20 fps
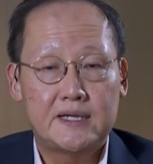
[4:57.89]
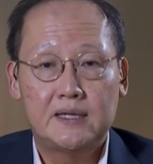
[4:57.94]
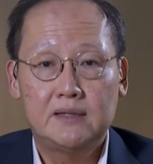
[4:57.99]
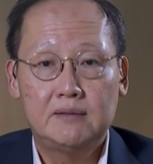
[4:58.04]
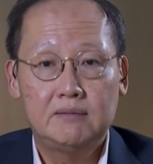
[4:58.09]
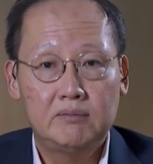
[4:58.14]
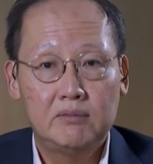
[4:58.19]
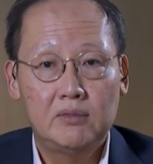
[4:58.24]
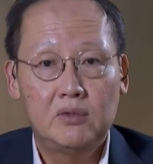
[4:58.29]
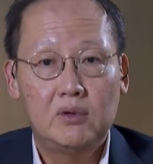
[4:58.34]
And
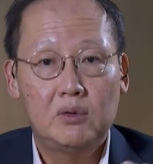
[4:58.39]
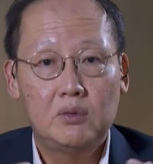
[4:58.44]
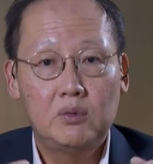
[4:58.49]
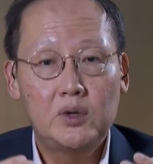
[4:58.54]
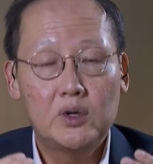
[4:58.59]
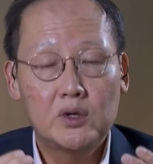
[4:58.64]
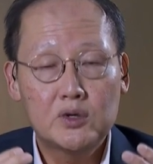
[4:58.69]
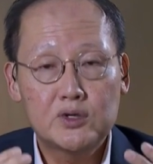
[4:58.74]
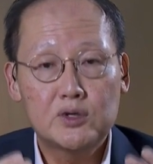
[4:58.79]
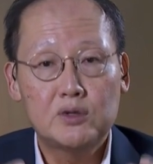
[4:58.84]

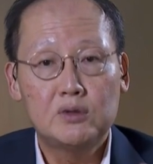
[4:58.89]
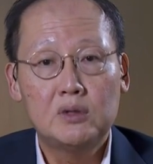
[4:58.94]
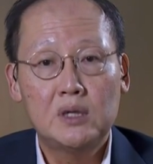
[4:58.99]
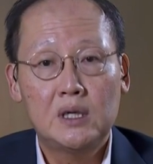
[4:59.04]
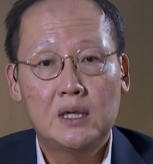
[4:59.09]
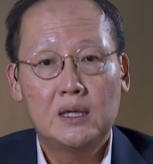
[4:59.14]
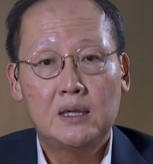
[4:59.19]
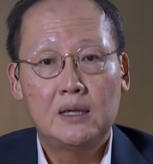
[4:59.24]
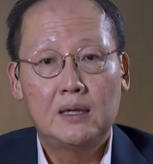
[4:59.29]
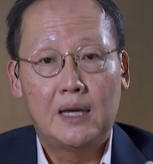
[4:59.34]
we also
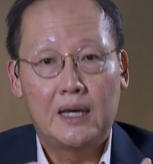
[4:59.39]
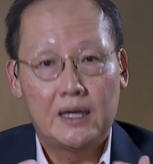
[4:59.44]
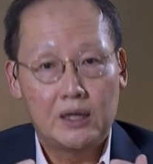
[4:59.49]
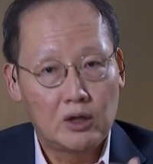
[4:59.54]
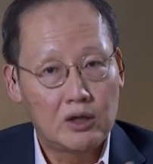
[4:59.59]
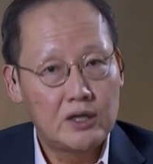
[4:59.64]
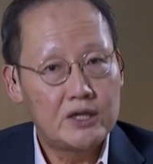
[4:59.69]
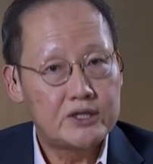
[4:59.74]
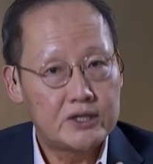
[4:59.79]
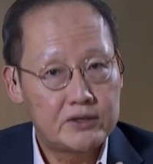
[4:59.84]

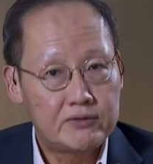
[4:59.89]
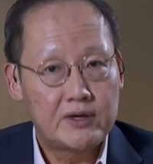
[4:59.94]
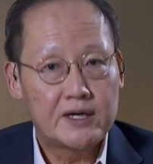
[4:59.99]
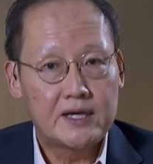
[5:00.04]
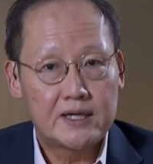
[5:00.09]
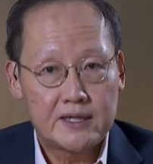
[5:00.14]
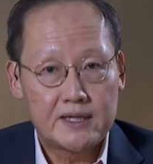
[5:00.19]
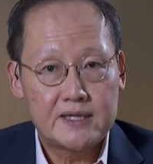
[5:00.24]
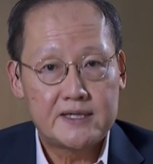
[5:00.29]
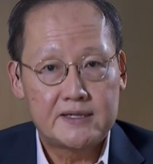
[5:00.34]
acknowledge and
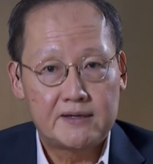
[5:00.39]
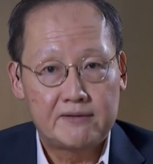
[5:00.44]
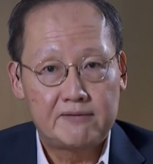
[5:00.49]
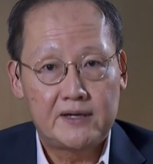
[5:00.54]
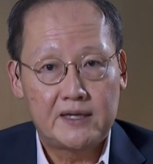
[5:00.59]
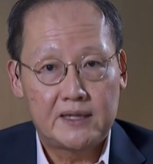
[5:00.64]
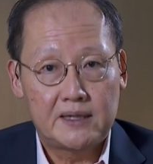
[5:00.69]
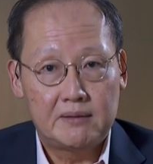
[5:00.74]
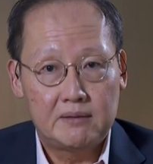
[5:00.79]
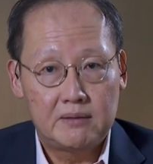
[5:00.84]
recognize the
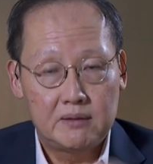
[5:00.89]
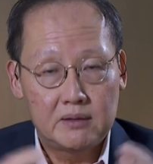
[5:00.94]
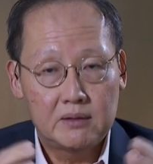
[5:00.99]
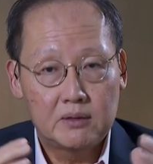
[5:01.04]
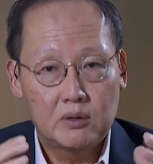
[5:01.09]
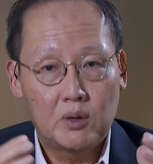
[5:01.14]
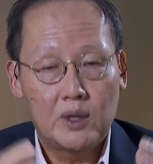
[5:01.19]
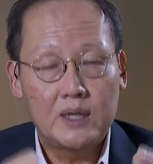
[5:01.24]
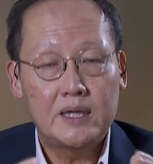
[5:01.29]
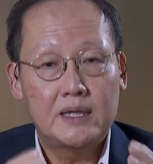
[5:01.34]
fact that
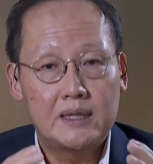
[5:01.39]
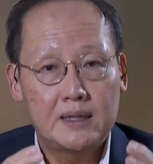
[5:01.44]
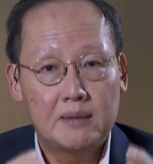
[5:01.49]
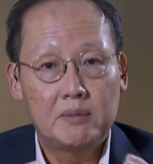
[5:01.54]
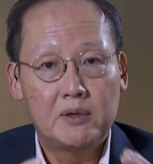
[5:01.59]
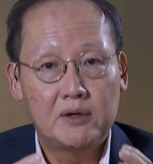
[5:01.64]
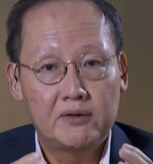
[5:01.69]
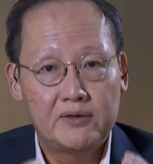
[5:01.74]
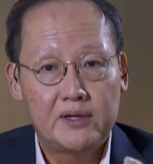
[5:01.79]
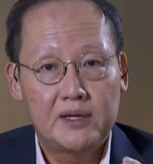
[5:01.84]
quite a
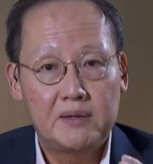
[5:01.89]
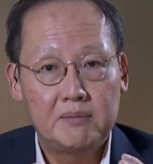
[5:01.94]
number of